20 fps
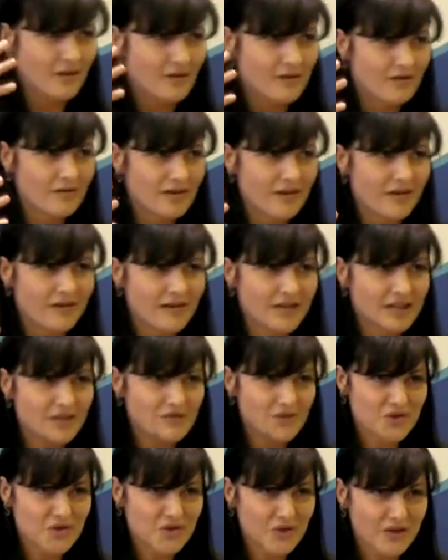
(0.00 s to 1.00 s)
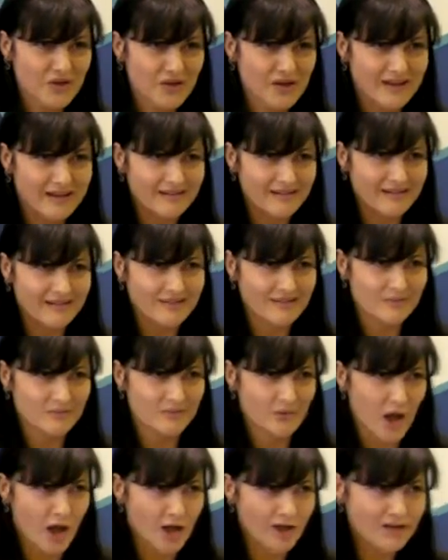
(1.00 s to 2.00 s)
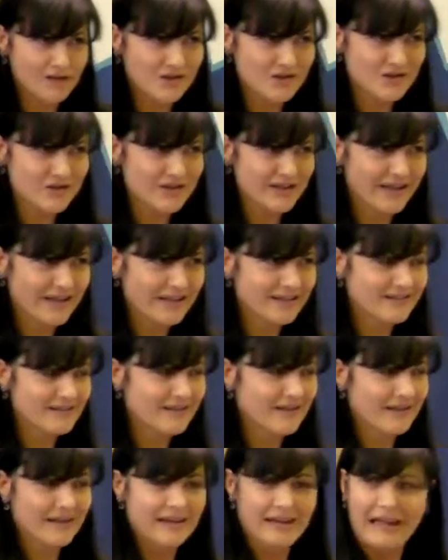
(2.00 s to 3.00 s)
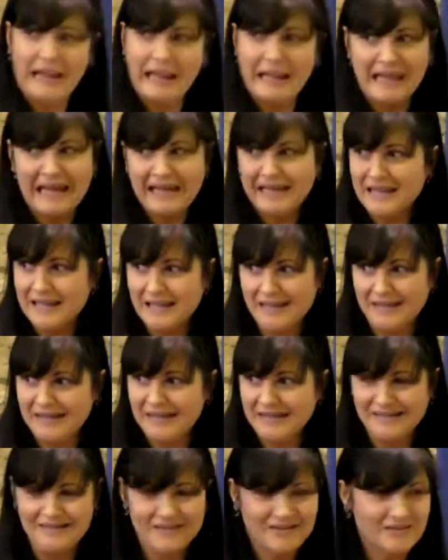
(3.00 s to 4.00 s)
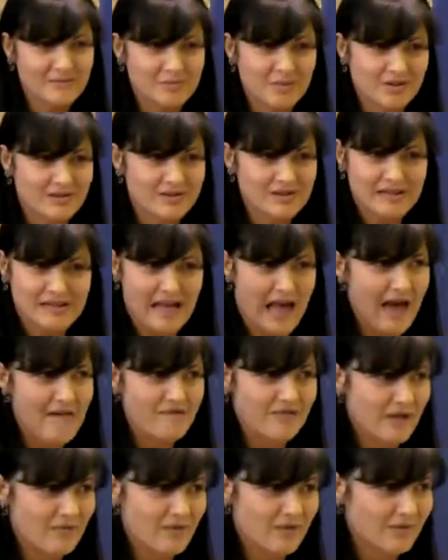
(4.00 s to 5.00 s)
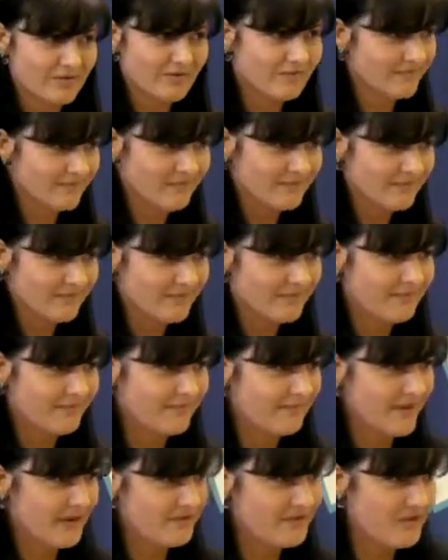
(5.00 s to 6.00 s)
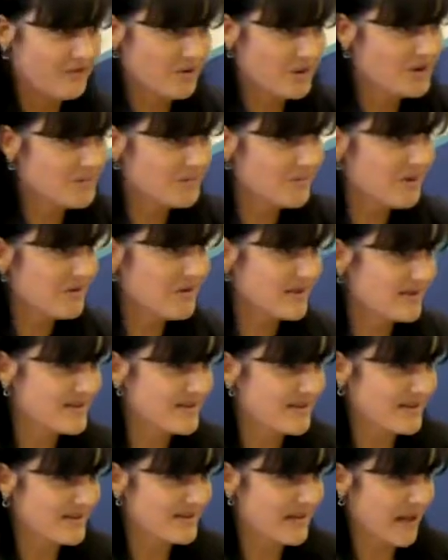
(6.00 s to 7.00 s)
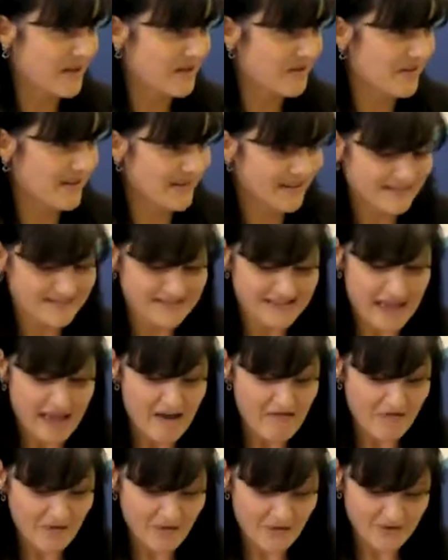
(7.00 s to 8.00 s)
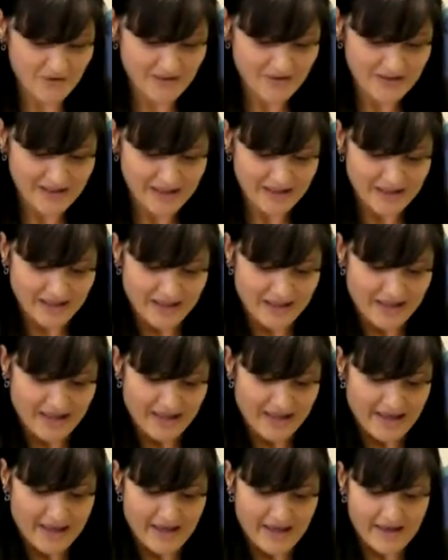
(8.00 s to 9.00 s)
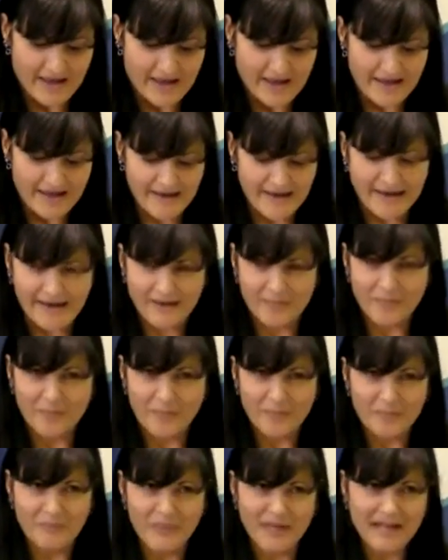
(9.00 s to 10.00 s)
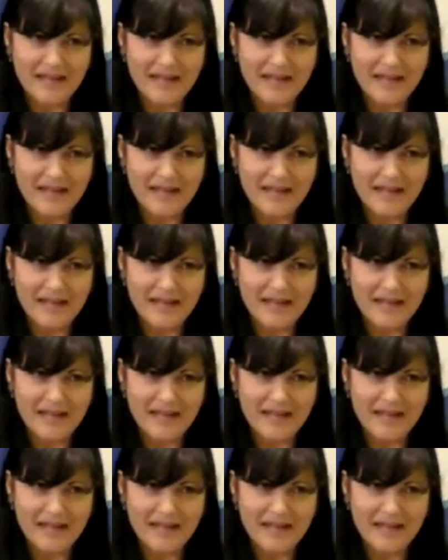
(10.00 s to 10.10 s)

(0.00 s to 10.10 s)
literature and knowledge, and lacking these experiences, I've never experienced these kind of things ever. But